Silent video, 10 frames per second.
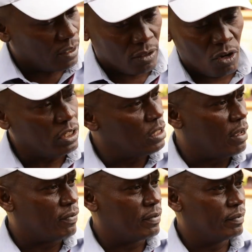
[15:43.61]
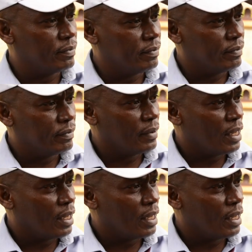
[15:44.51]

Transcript: But we do not have five.